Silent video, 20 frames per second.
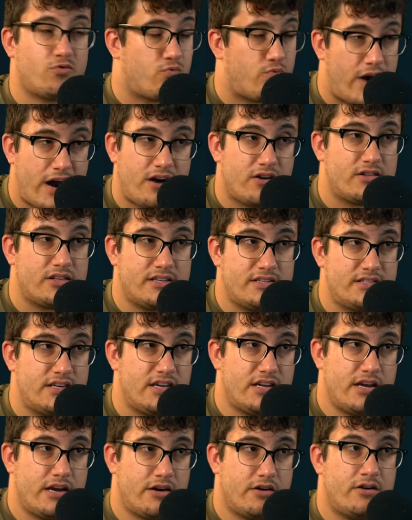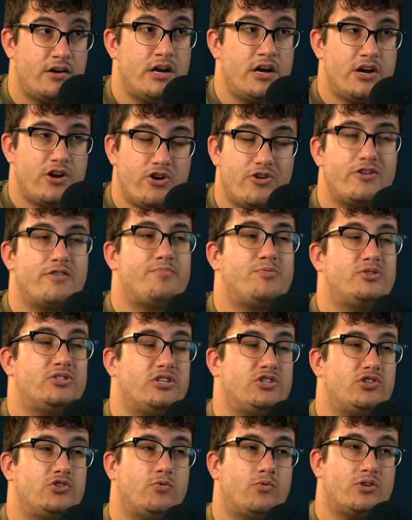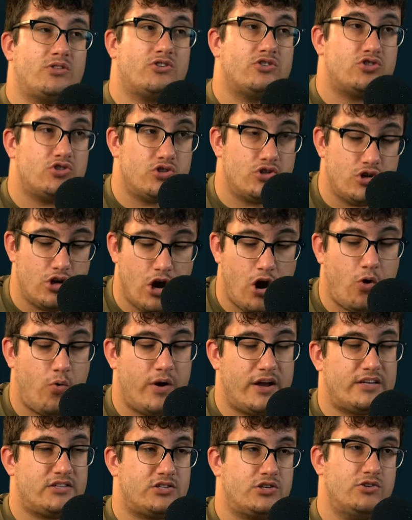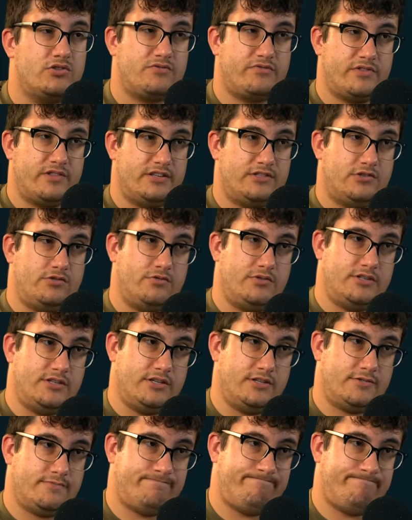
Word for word: rarely seen here. You're in a position where there's no excuse for this to exist.